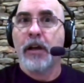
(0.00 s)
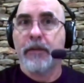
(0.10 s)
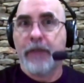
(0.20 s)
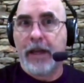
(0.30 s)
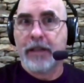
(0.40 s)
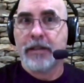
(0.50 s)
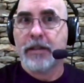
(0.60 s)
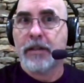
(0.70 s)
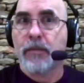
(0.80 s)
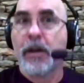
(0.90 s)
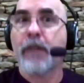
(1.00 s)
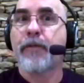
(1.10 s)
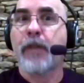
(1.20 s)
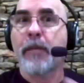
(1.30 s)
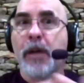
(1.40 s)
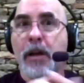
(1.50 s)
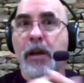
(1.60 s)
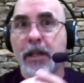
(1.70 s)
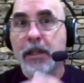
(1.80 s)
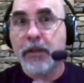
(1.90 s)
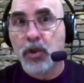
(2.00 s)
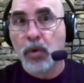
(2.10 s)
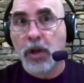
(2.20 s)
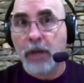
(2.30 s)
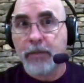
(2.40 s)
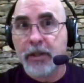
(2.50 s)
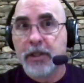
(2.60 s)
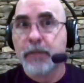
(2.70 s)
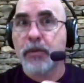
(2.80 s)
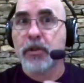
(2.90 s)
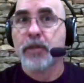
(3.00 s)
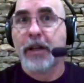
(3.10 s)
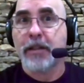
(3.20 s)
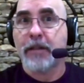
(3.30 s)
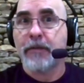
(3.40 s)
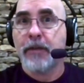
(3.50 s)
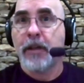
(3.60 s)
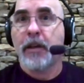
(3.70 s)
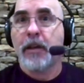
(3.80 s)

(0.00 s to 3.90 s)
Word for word: event right, from a individual company's perspective.